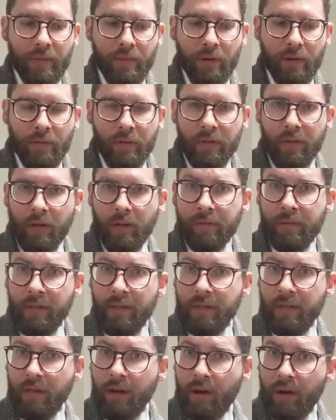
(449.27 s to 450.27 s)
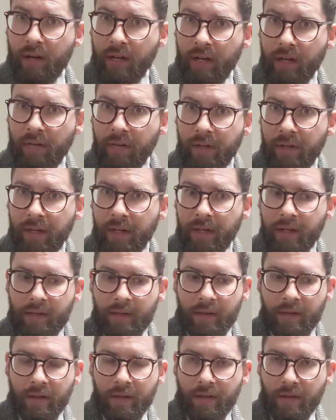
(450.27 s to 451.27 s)
You want to resolve to the tonic of D,
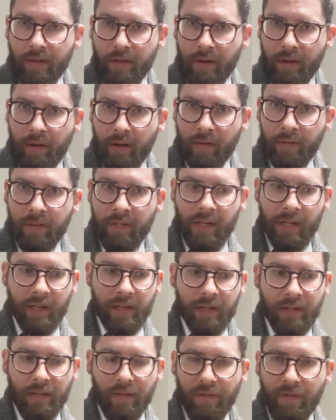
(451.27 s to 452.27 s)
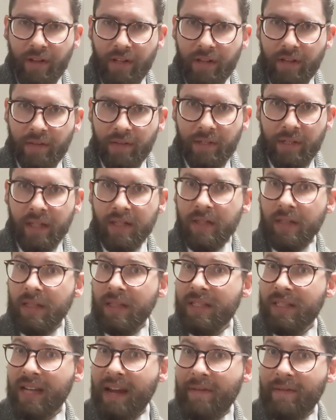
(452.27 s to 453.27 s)
to the third of D, to the fifth of D, to
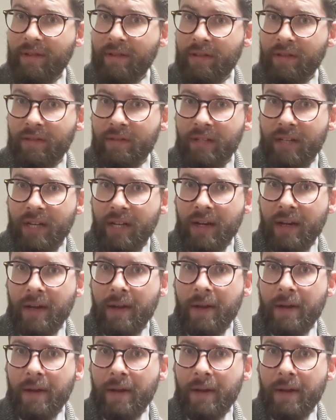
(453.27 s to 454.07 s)
the seventh of D,